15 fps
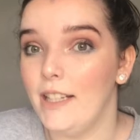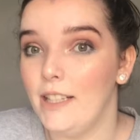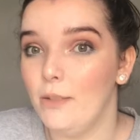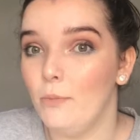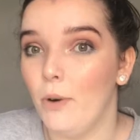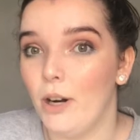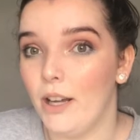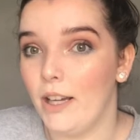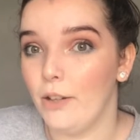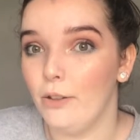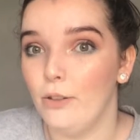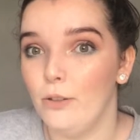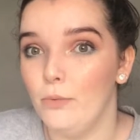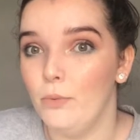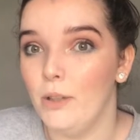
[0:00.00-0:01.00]
did what I
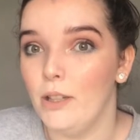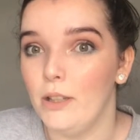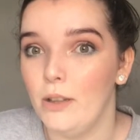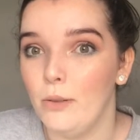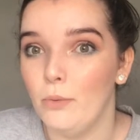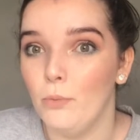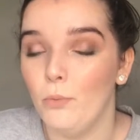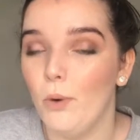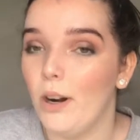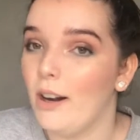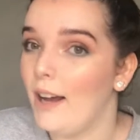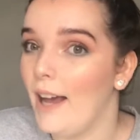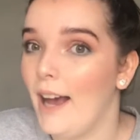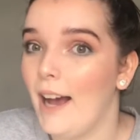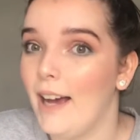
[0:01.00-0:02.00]
could with what
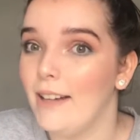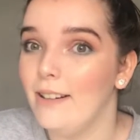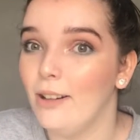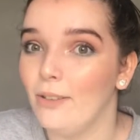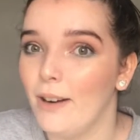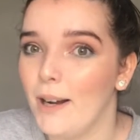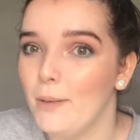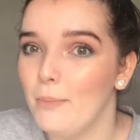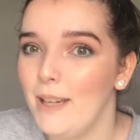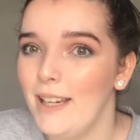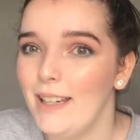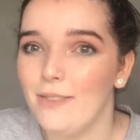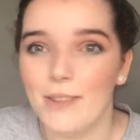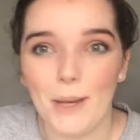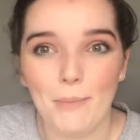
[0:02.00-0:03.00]
I had around me,
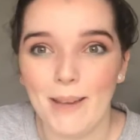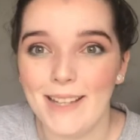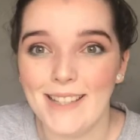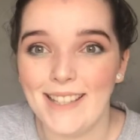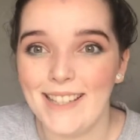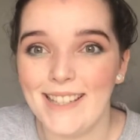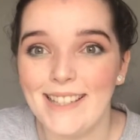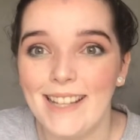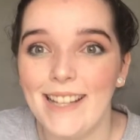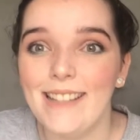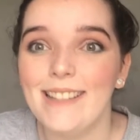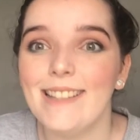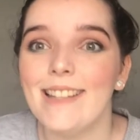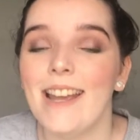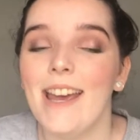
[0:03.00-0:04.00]
if that makes any
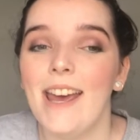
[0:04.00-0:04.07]
sense.